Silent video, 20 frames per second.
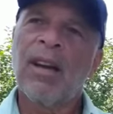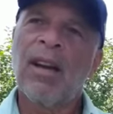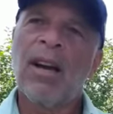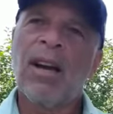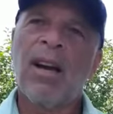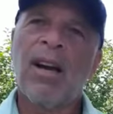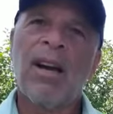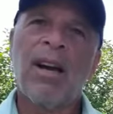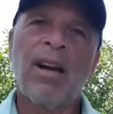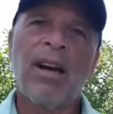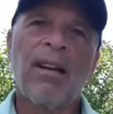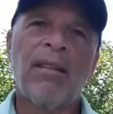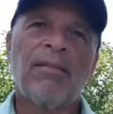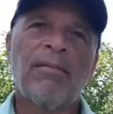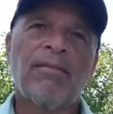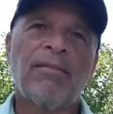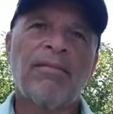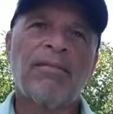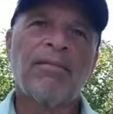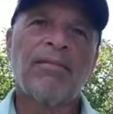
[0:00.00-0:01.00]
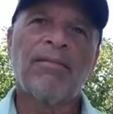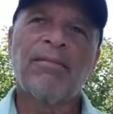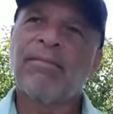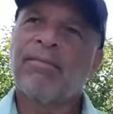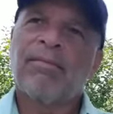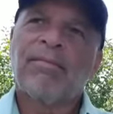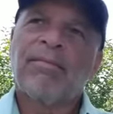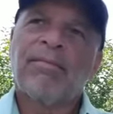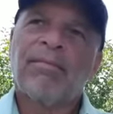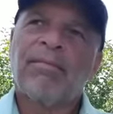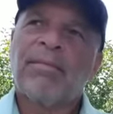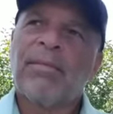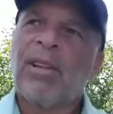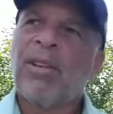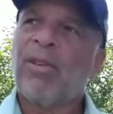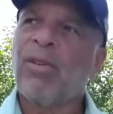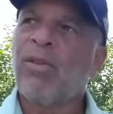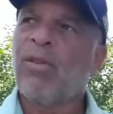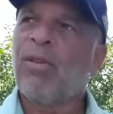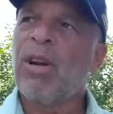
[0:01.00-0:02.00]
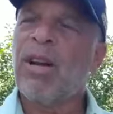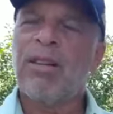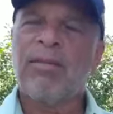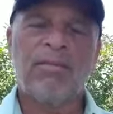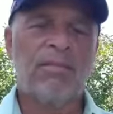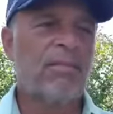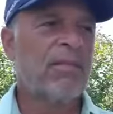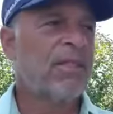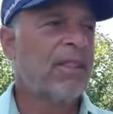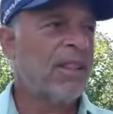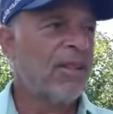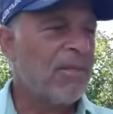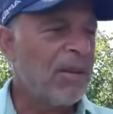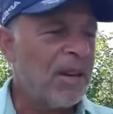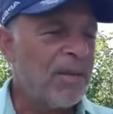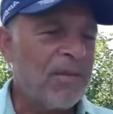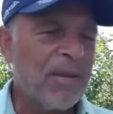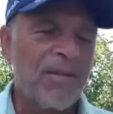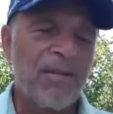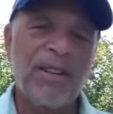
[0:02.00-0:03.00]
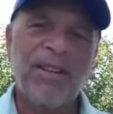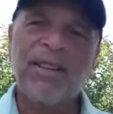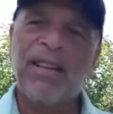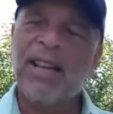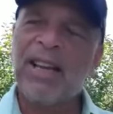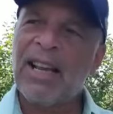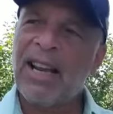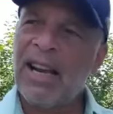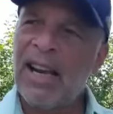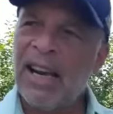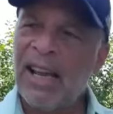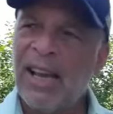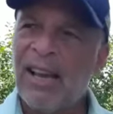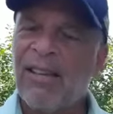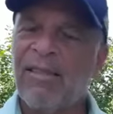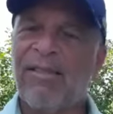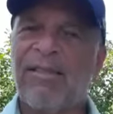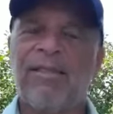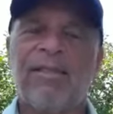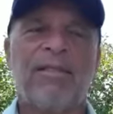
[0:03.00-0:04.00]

Uh, I don't know why. think about him every day. I laugh.